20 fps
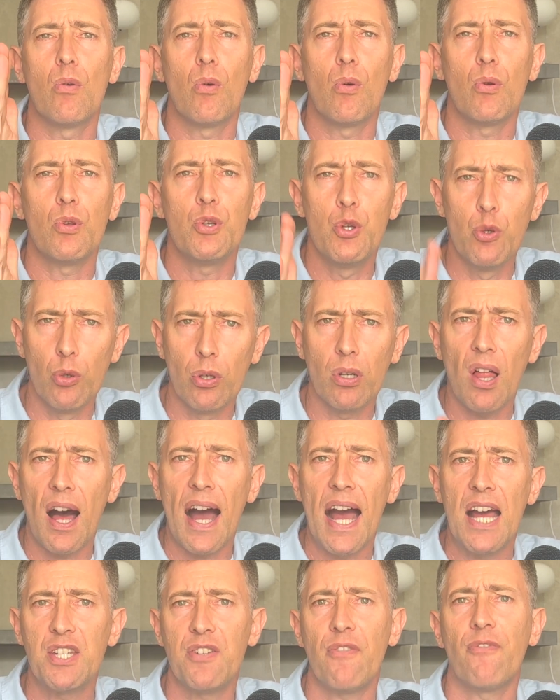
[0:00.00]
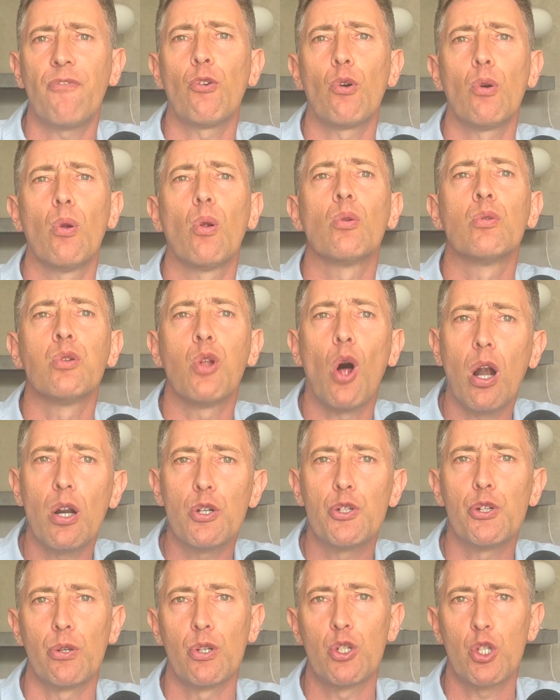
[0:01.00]
utilized for
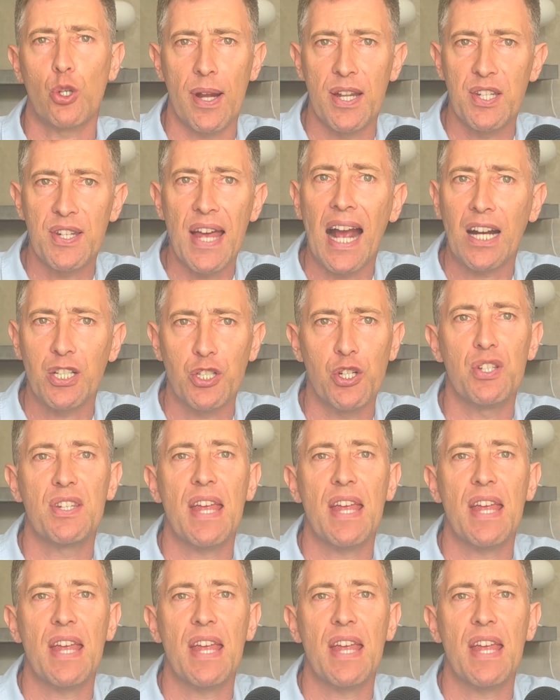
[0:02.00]
larger transactions,